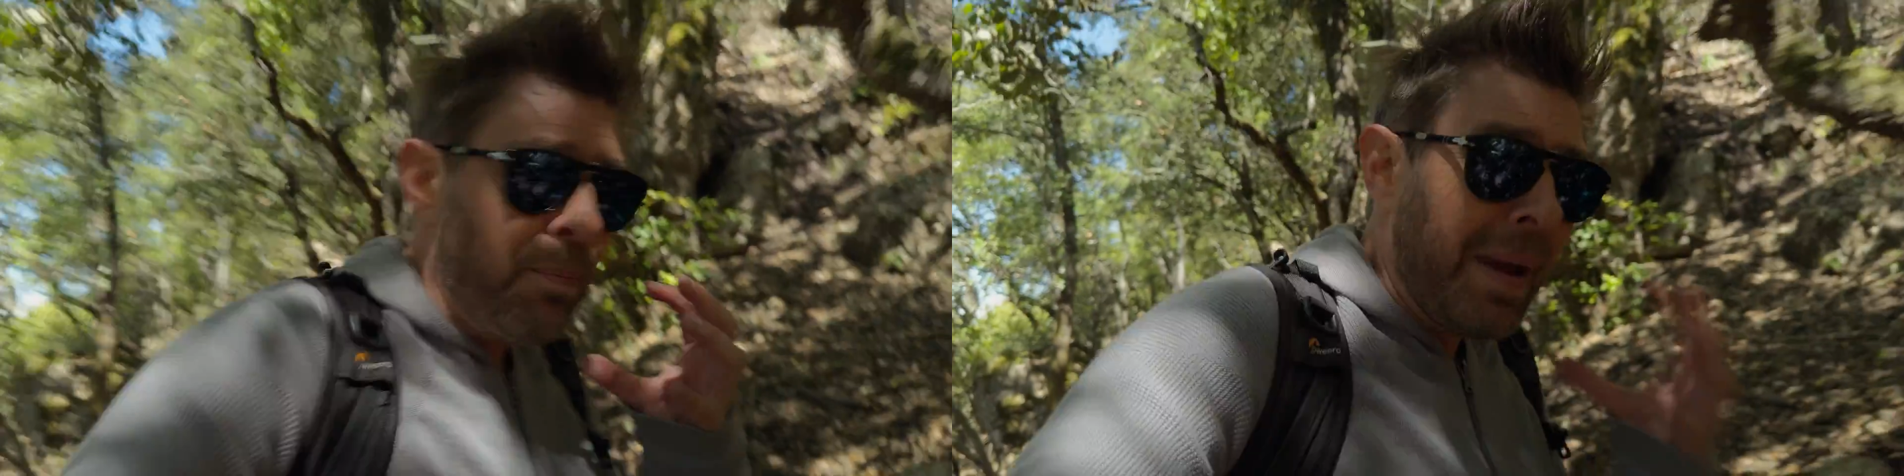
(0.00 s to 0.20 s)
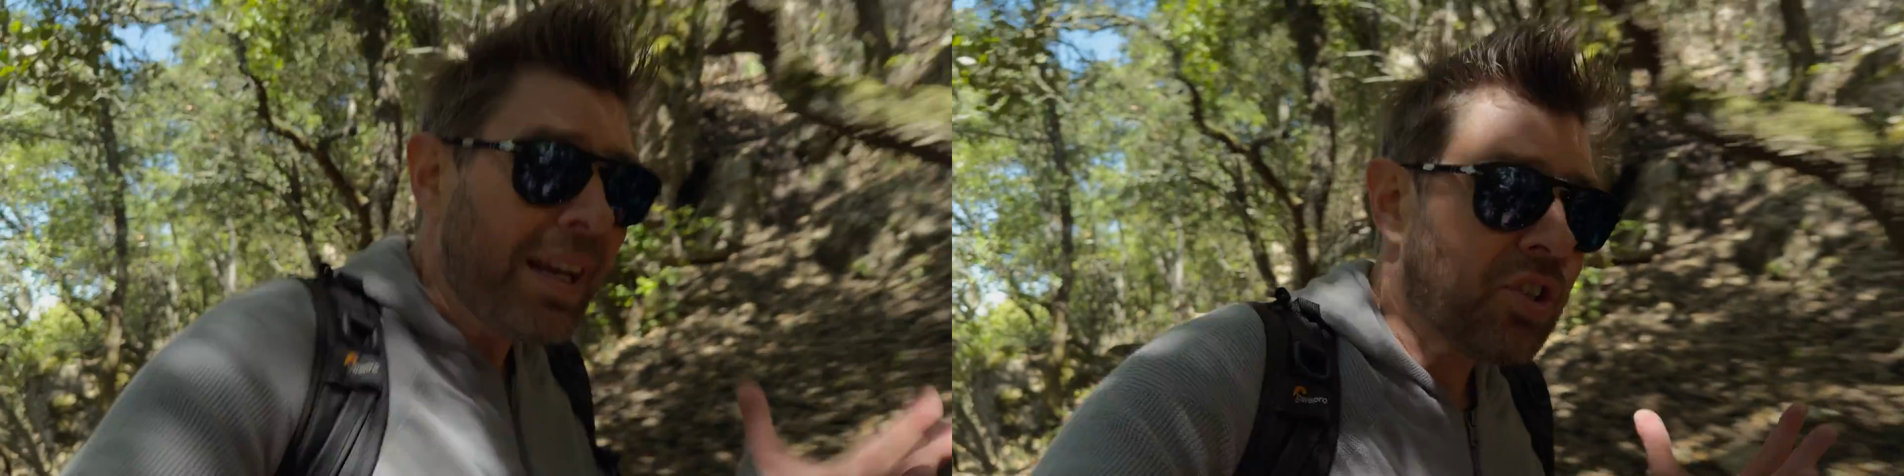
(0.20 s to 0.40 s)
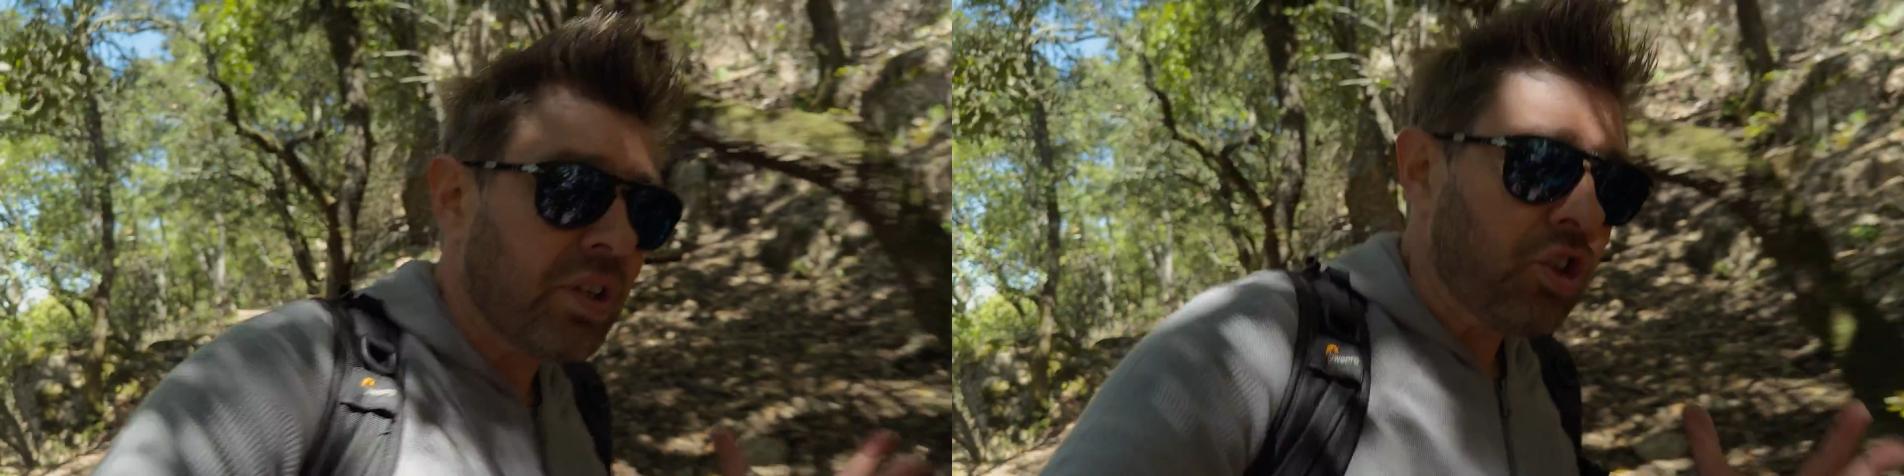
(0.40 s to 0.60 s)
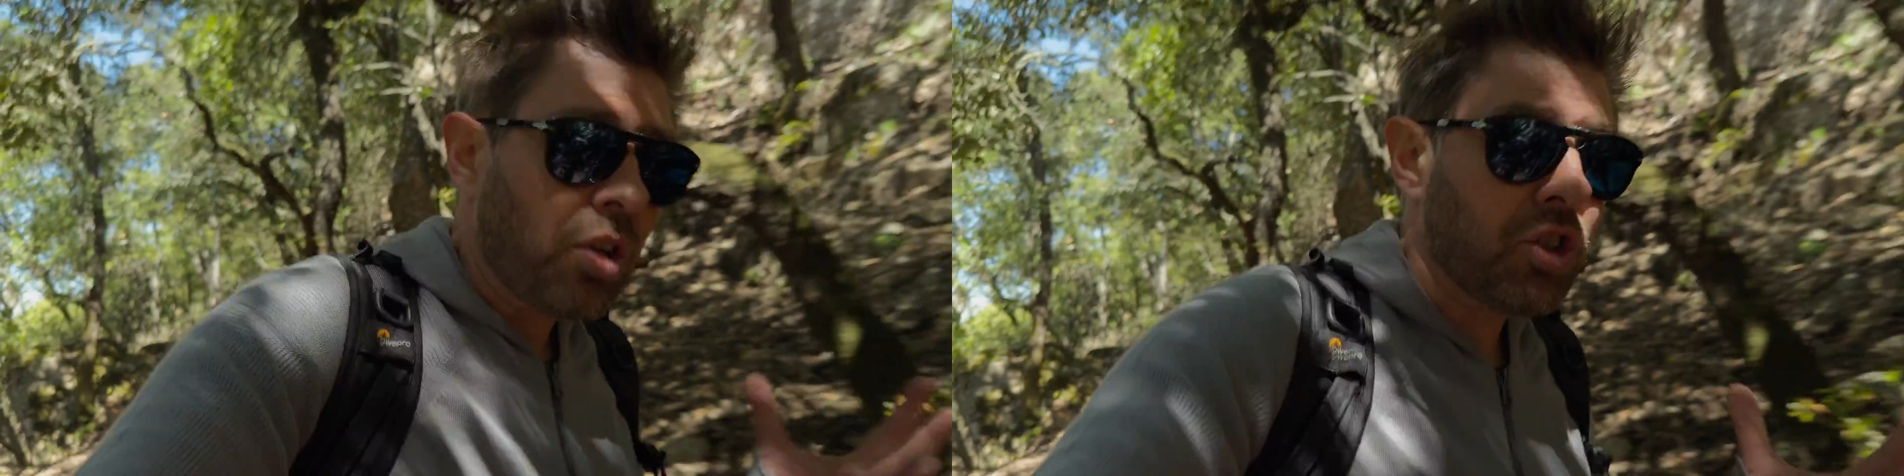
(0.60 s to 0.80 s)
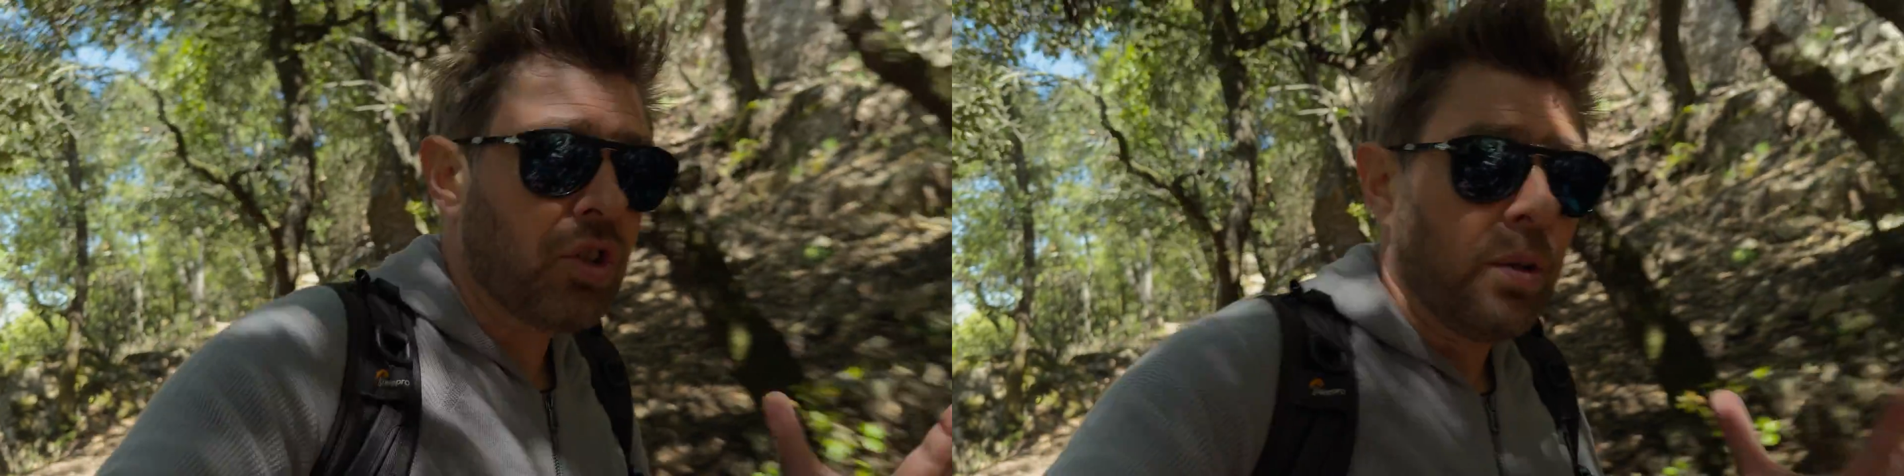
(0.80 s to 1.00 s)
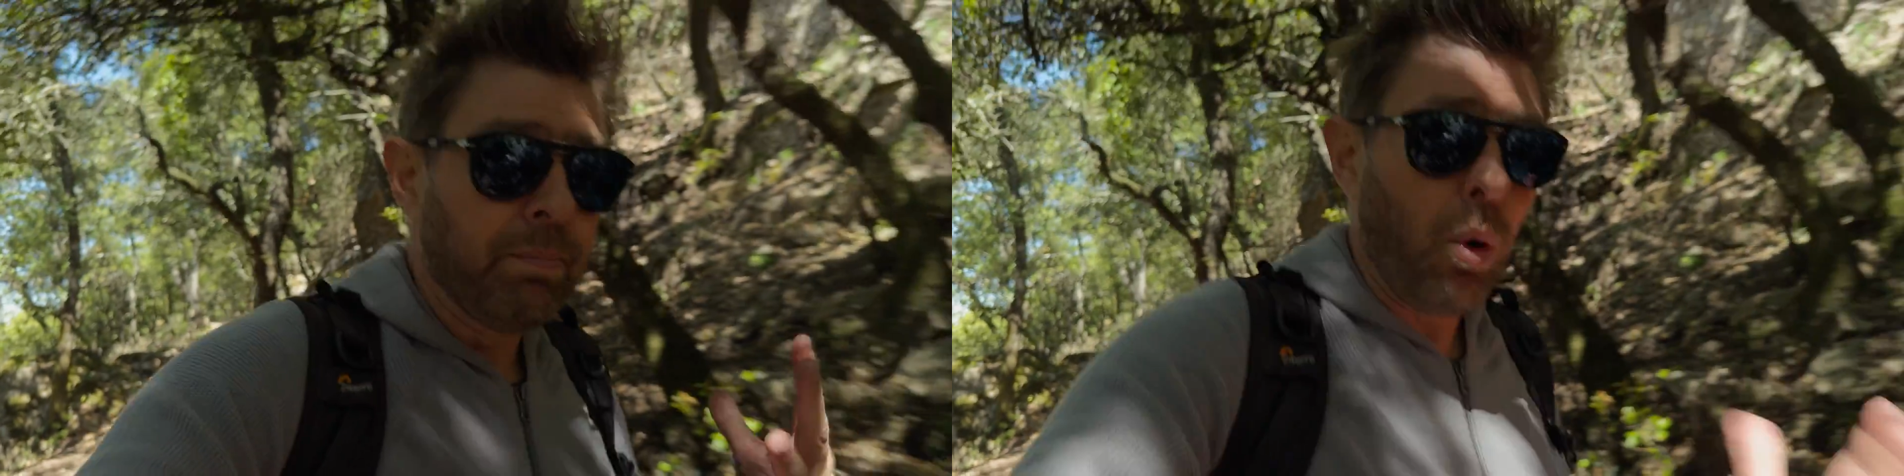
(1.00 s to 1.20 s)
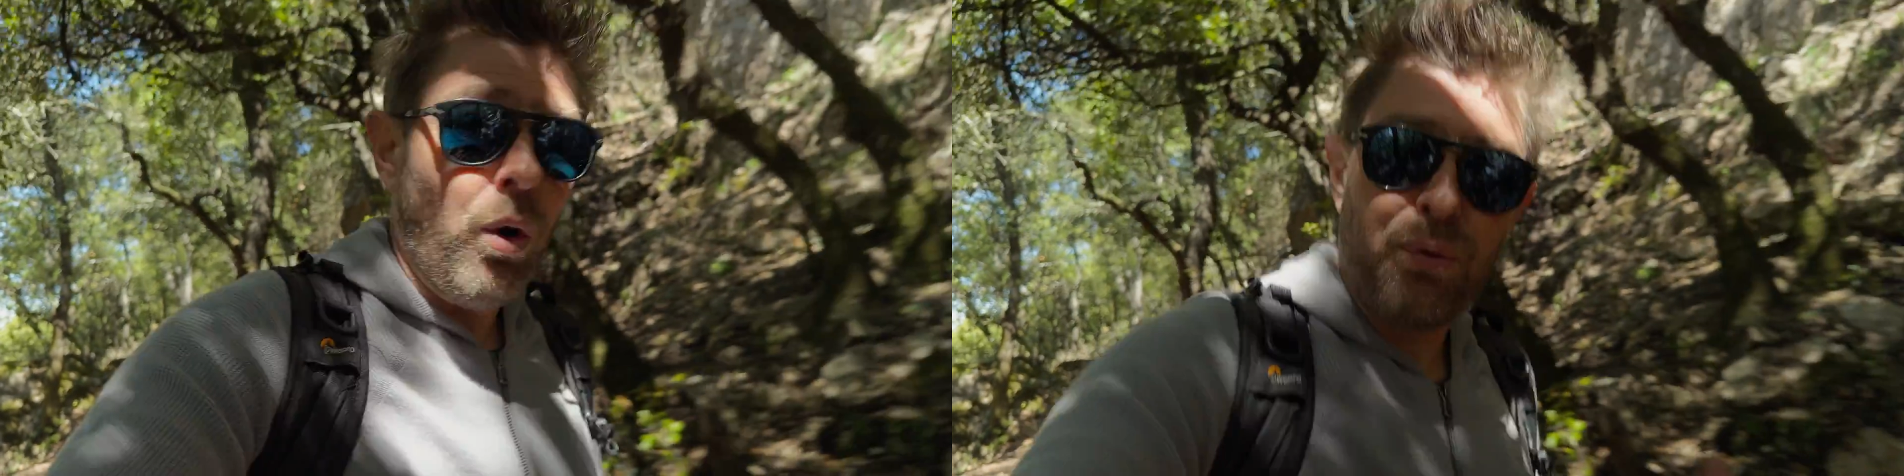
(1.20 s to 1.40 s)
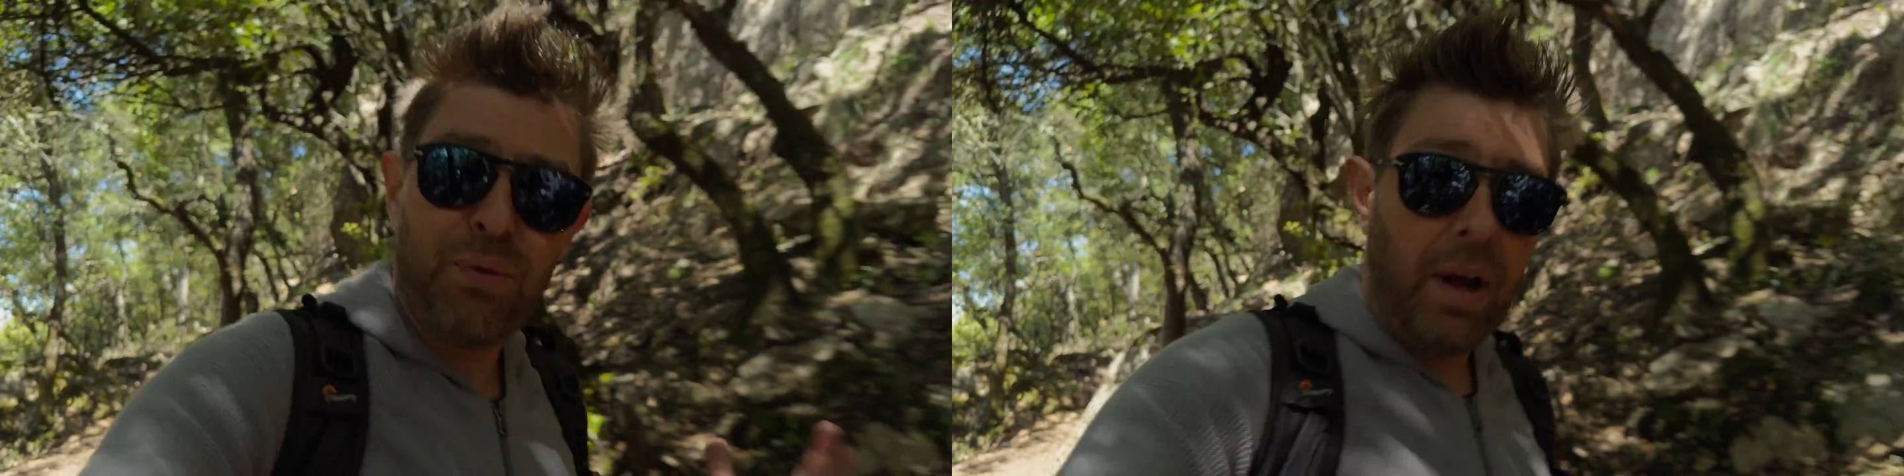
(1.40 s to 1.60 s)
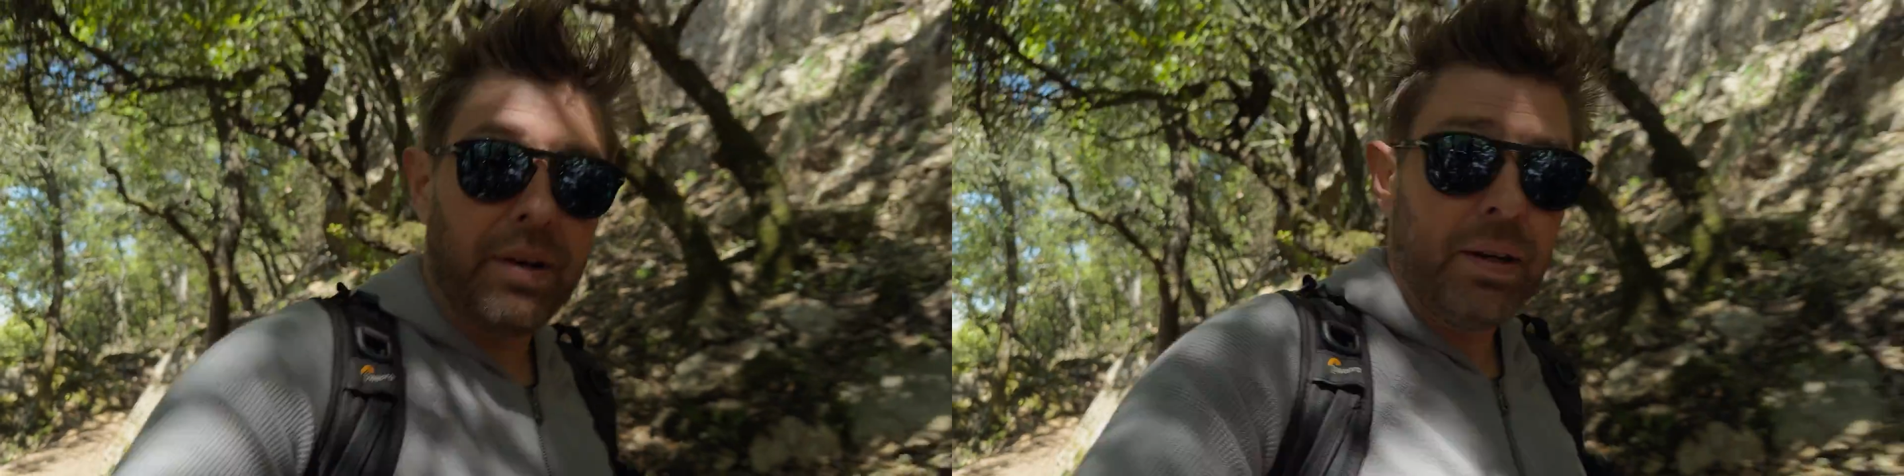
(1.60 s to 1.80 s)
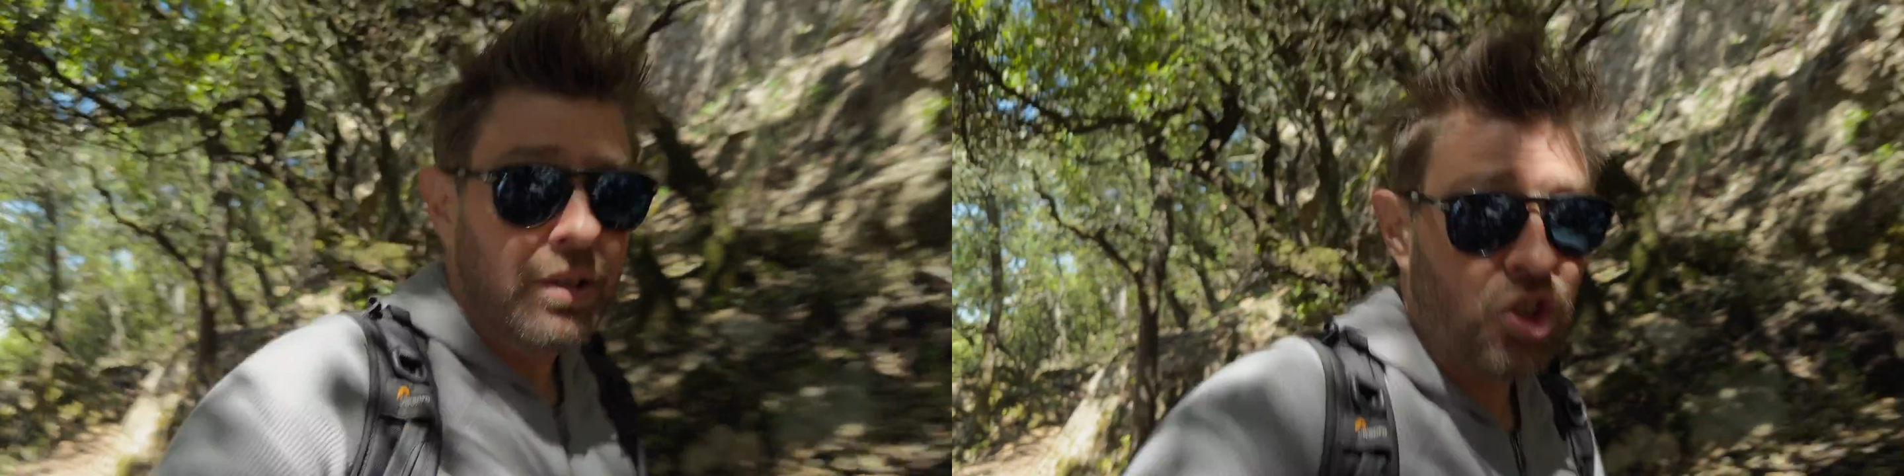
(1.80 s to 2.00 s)
makes it just more
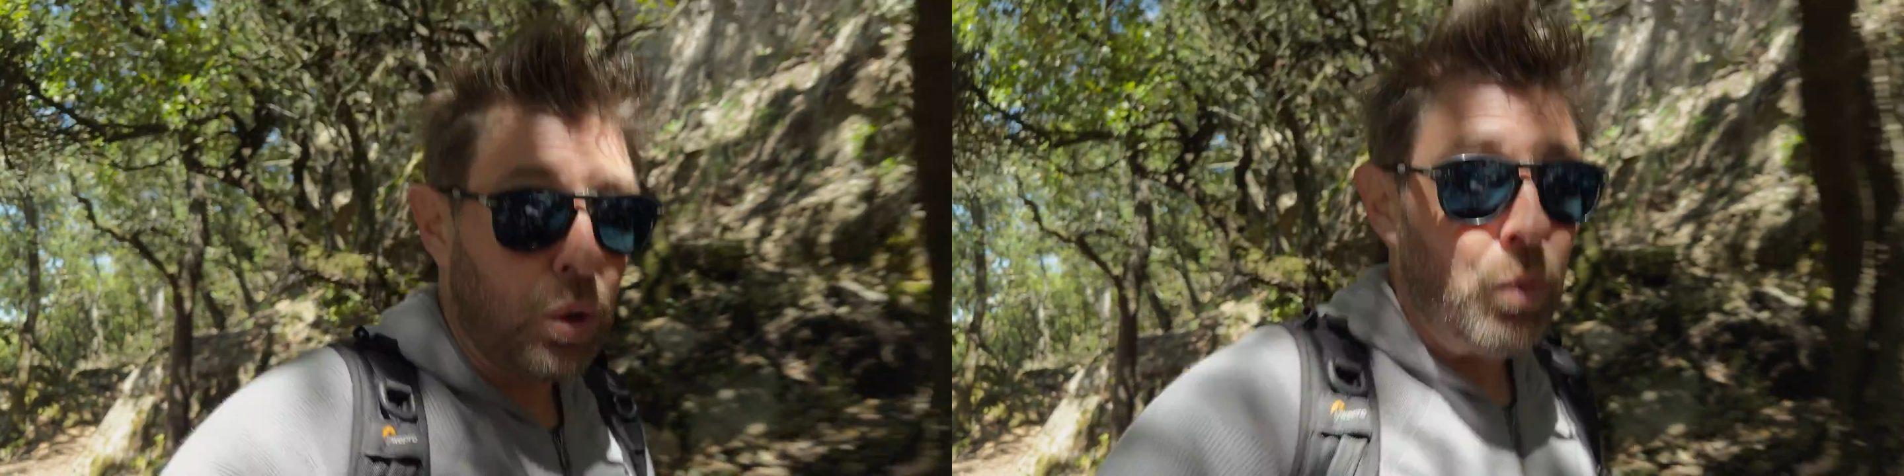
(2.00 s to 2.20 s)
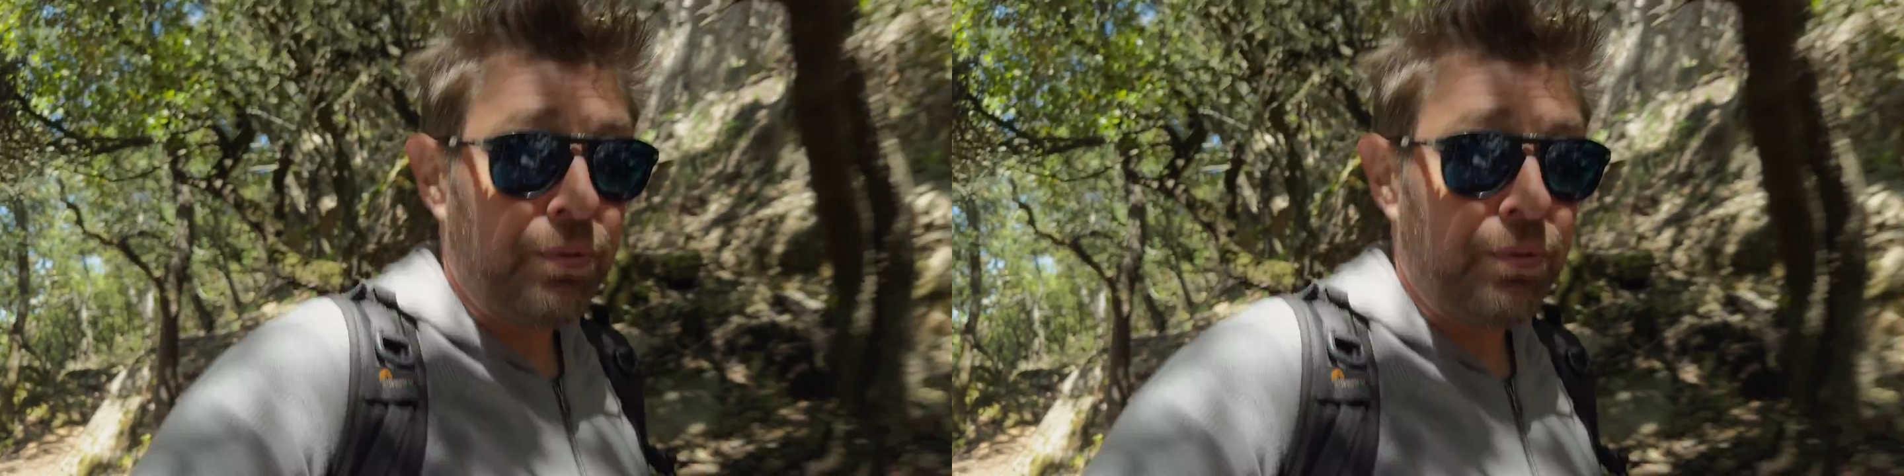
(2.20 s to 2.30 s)
fun to,